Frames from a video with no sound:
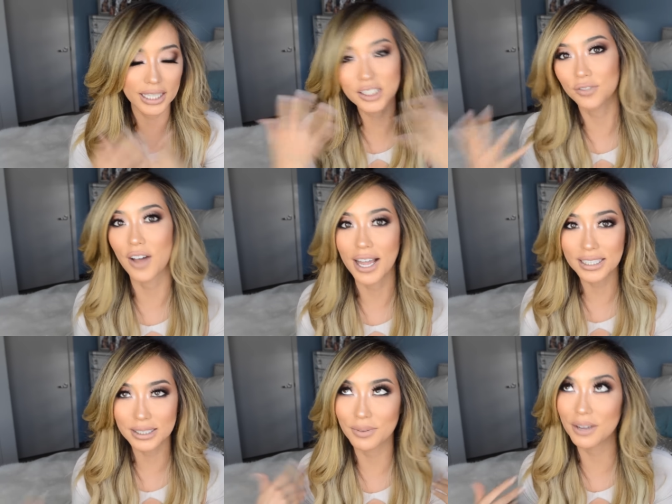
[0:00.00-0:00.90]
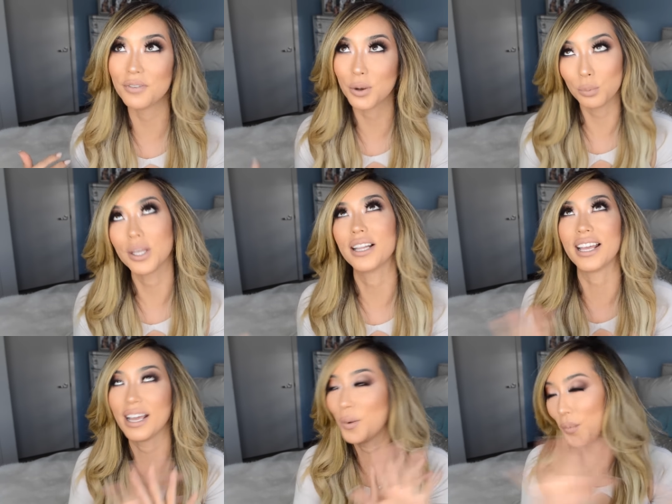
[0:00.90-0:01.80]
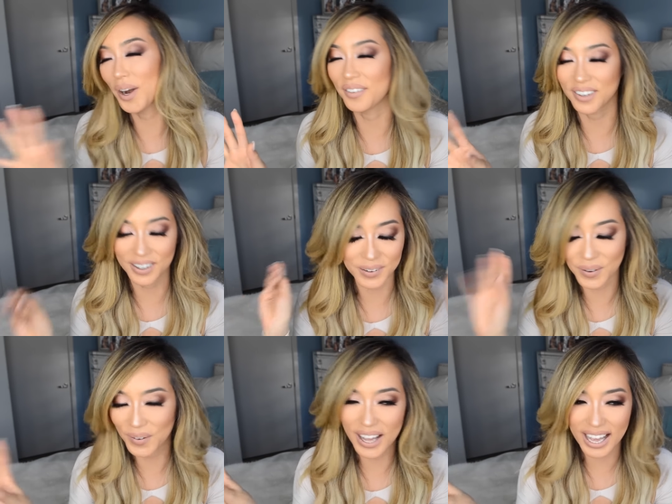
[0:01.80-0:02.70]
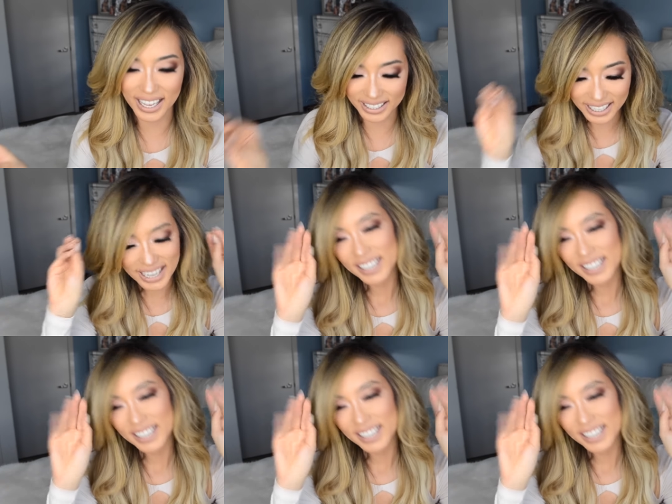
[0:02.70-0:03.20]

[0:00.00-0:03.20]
it's fine to make fun of me, like whatever, go ahead,